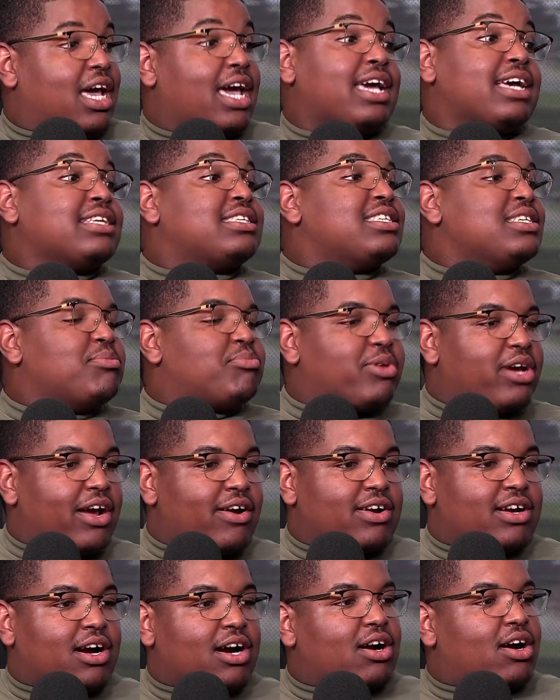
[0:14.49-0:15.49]
A.T.
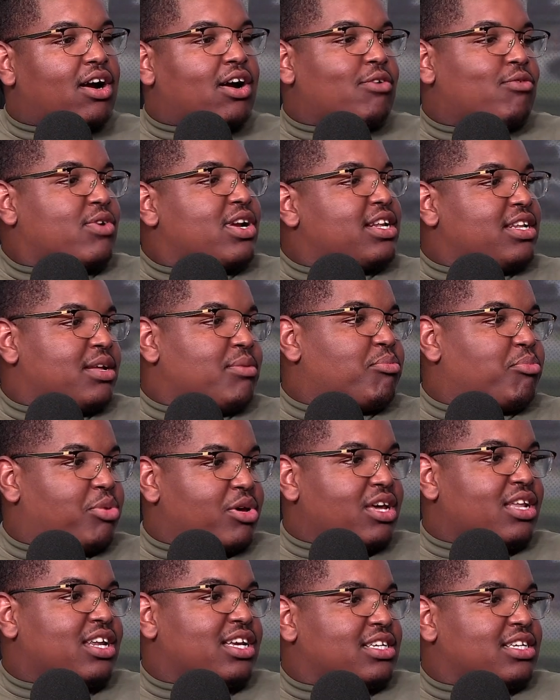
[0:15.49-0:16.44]
Perry are, are, written in pen.